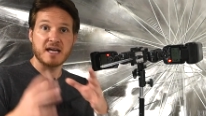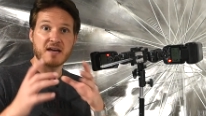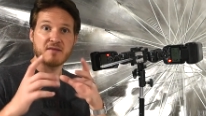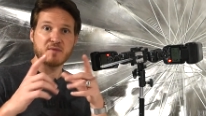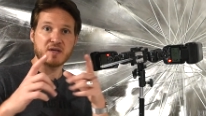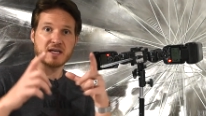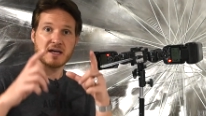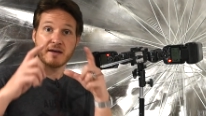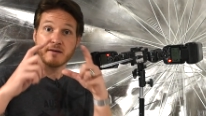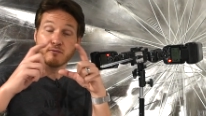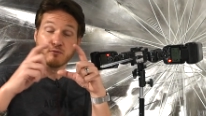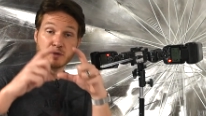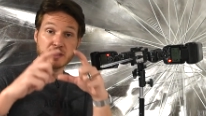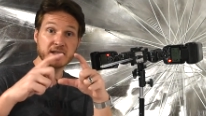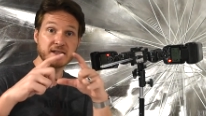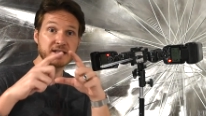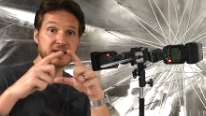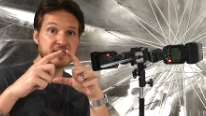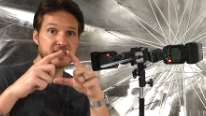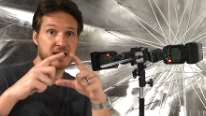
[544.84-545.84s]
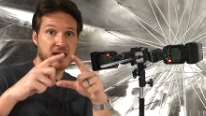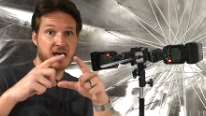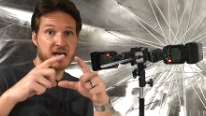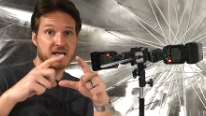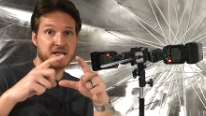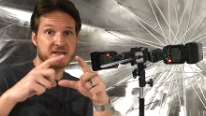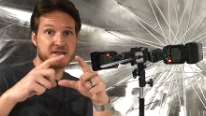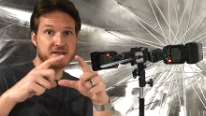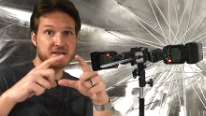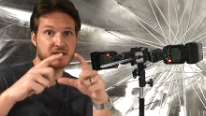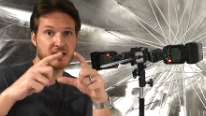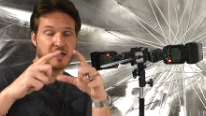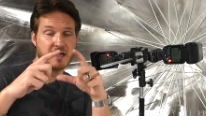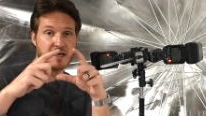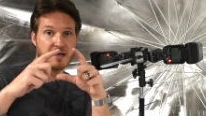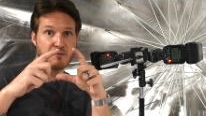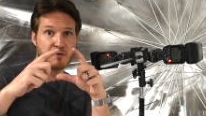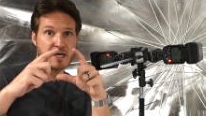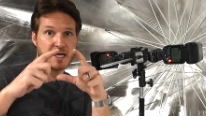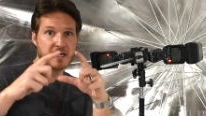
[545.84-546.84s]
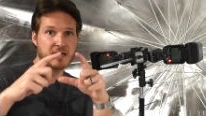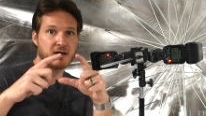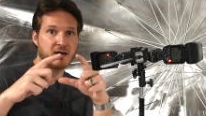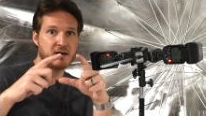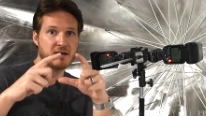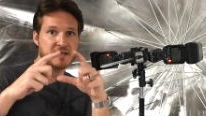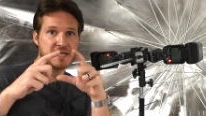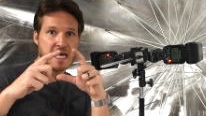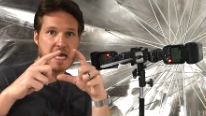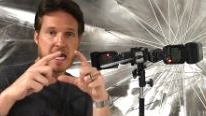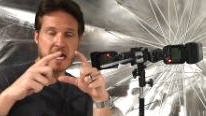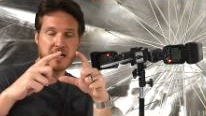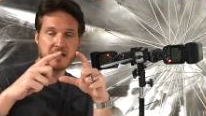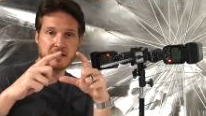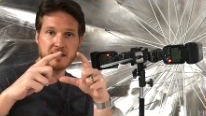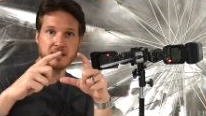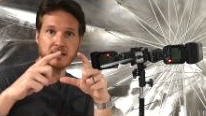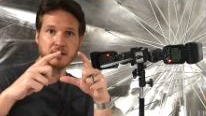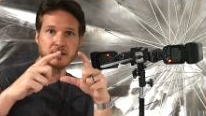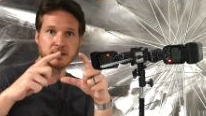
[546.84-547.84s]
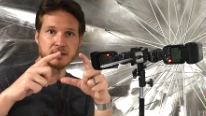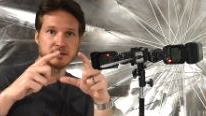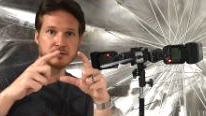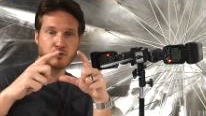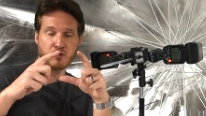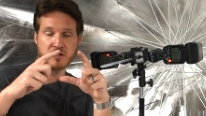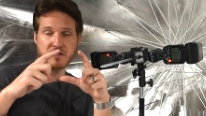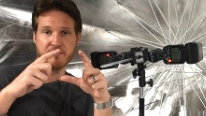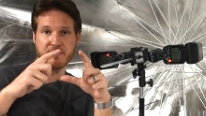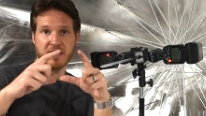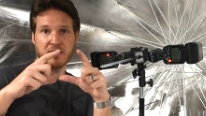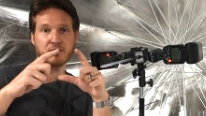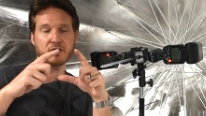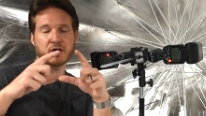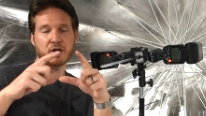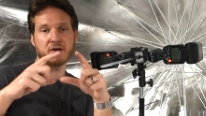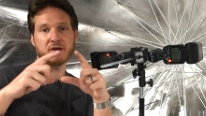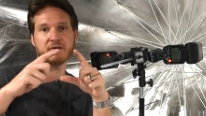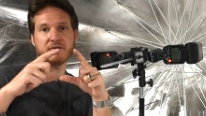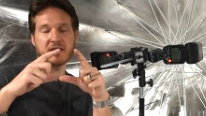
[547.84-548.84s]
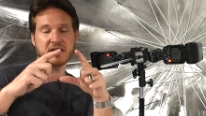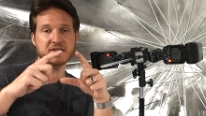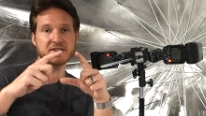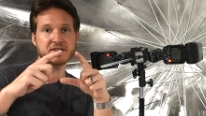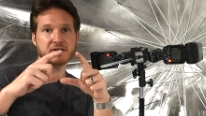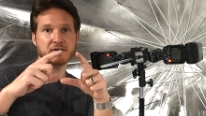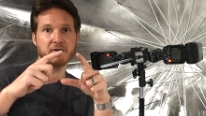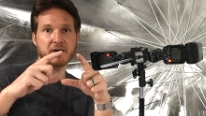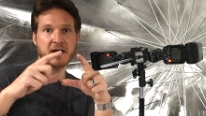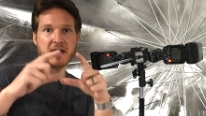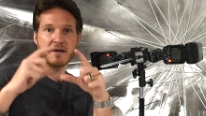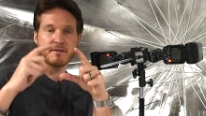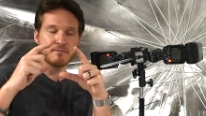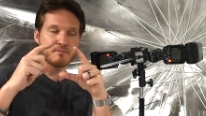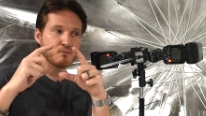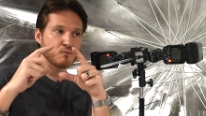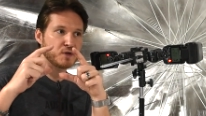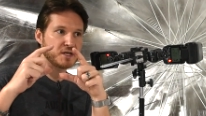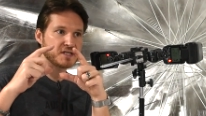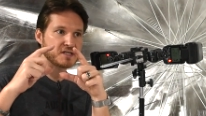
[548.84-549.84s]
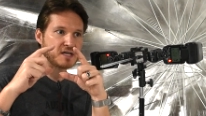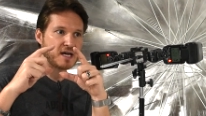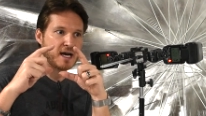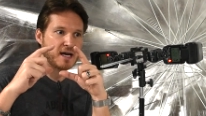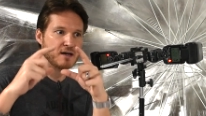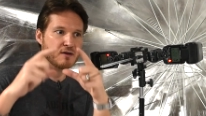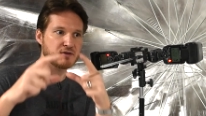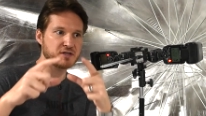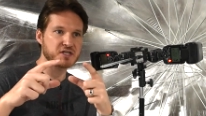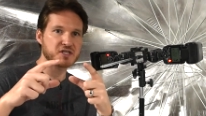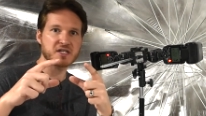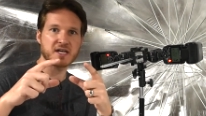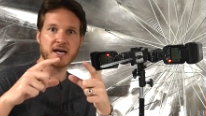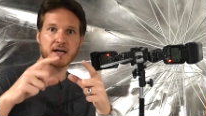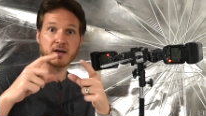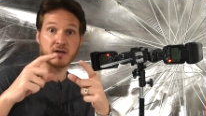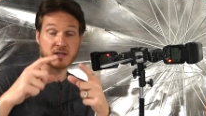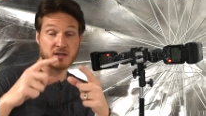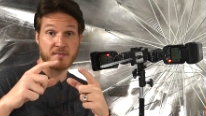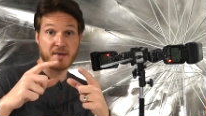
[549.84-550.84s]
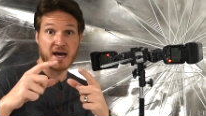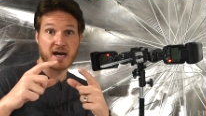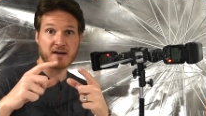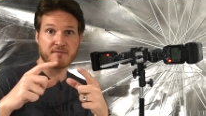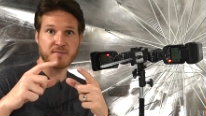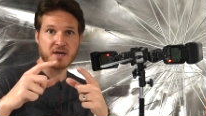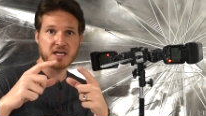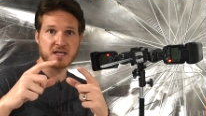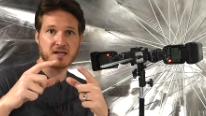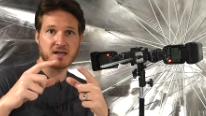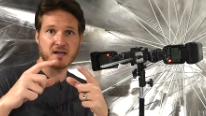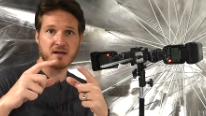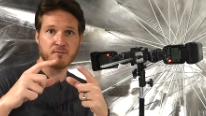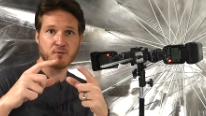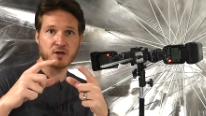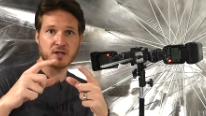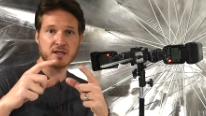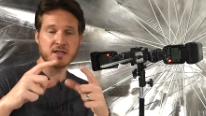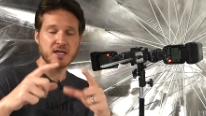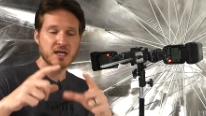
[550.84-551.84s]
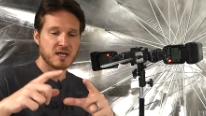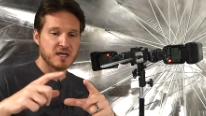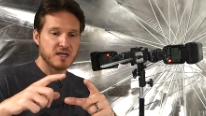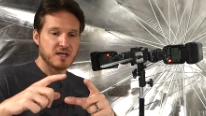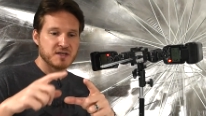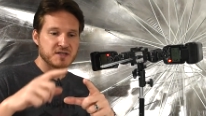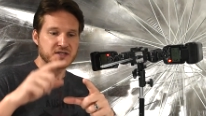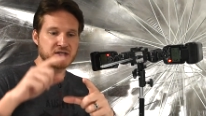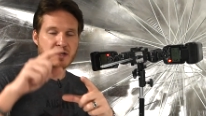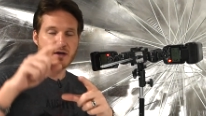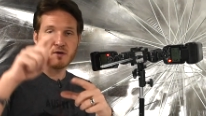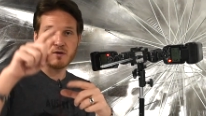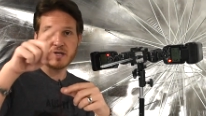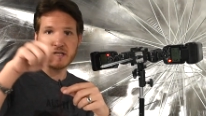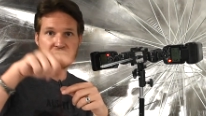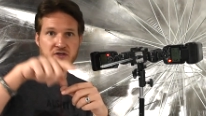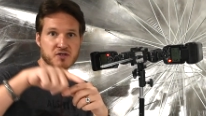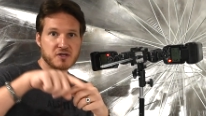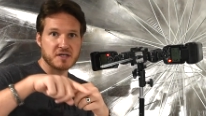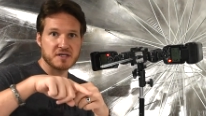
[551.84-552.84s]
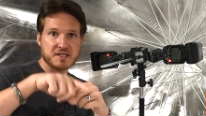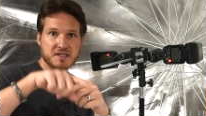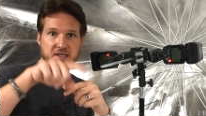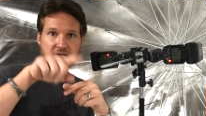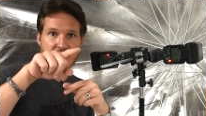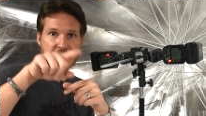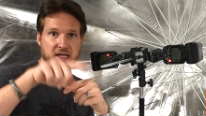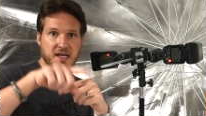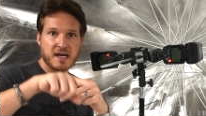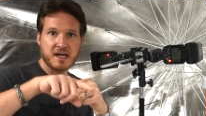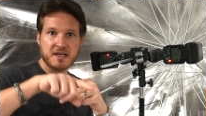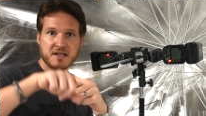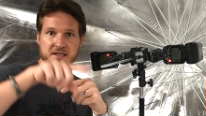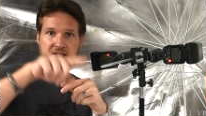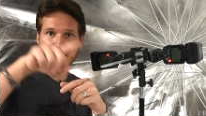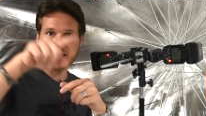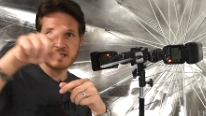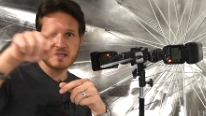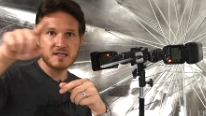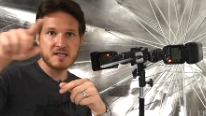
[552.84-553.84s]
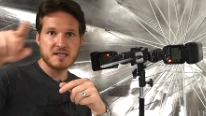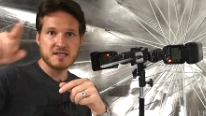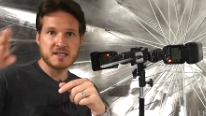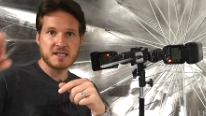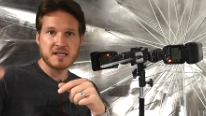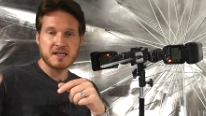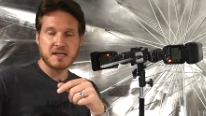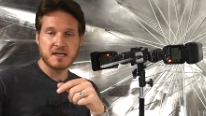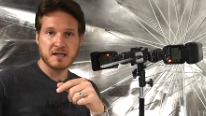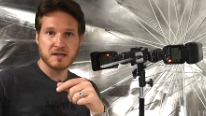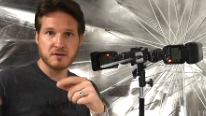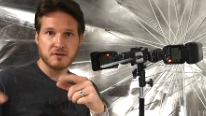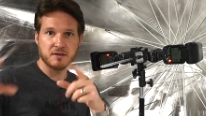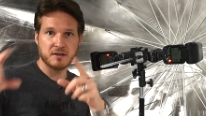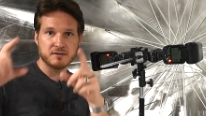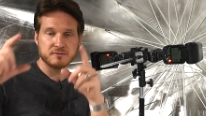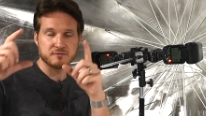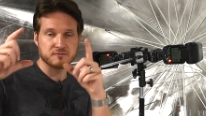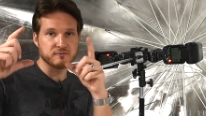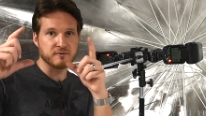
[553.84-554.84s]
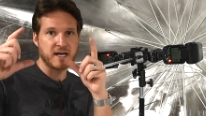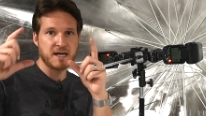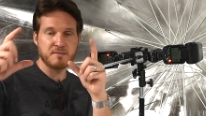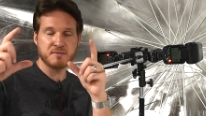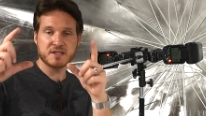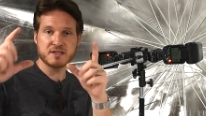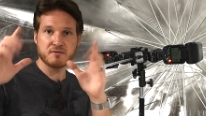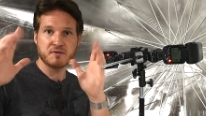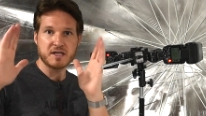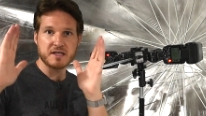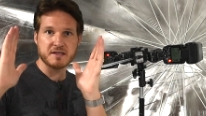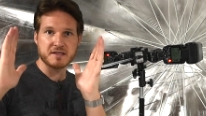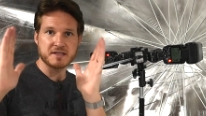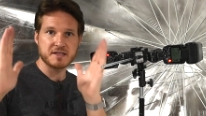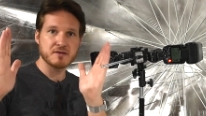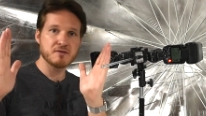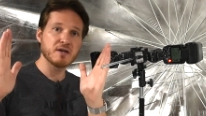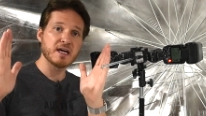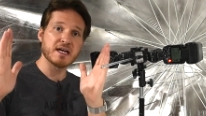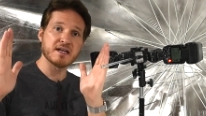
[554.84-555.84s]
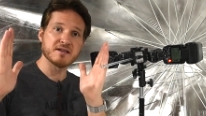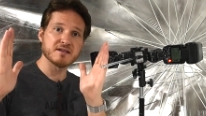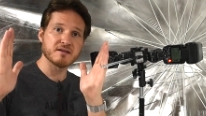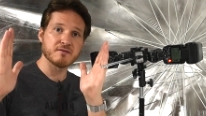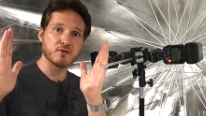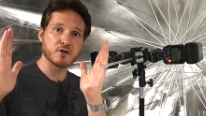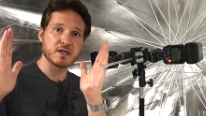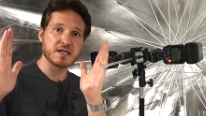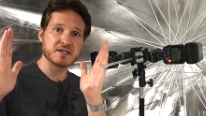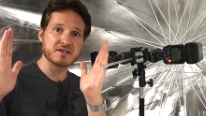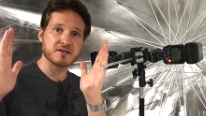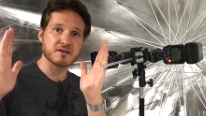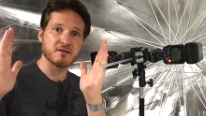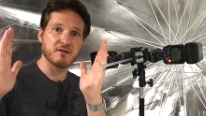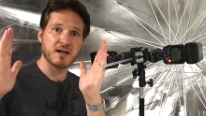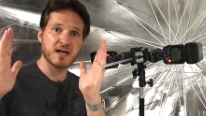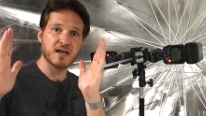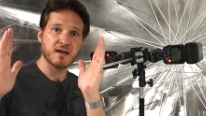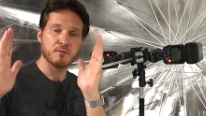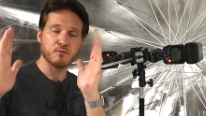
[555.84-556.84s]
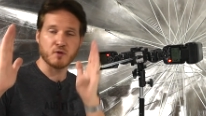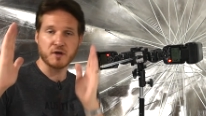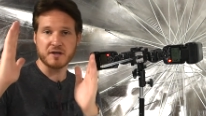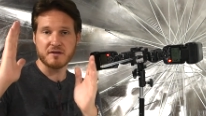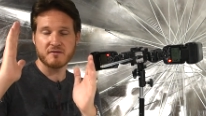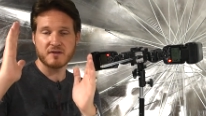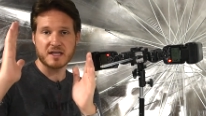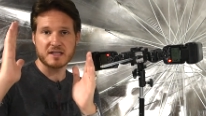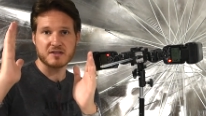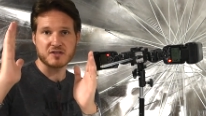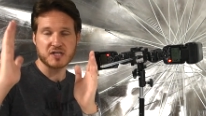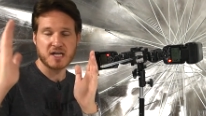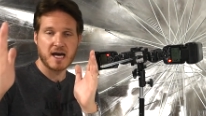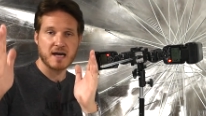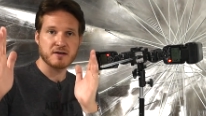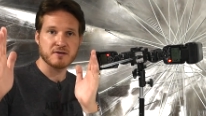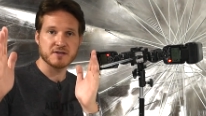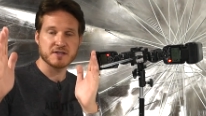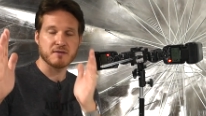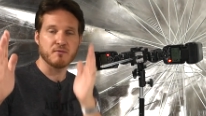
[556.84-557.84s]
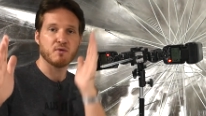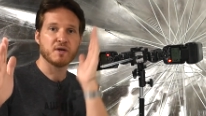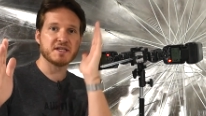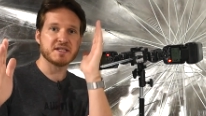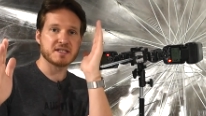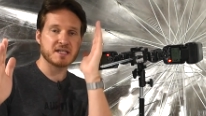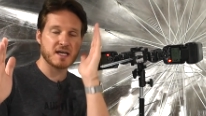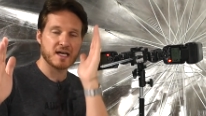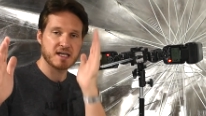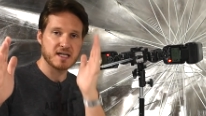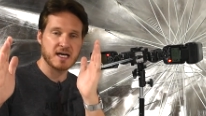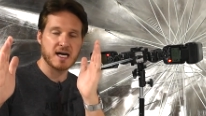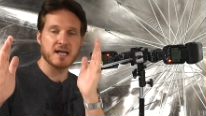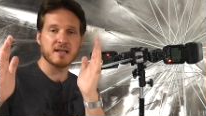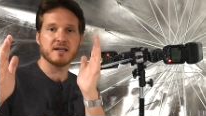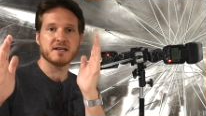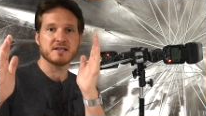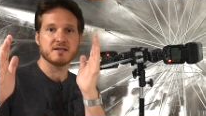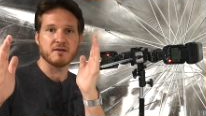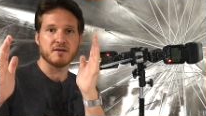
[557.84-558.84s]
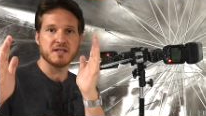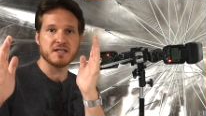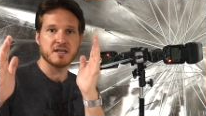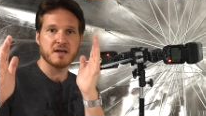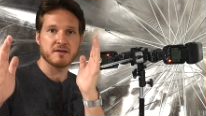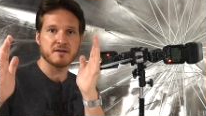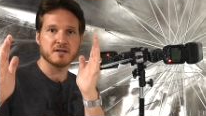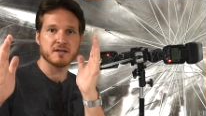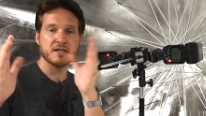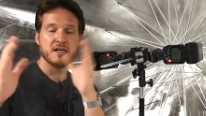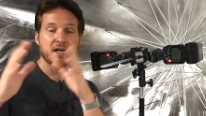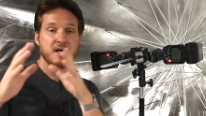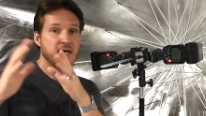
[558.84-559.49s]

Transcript: gave me a really nice, uh, what I call the ant hill or the bell curve histogram, which I always check on the back of my camera. So it's just a nice, easy hill right between the two ends of your histogram, where you've got the shadows on one side, highlights on the other.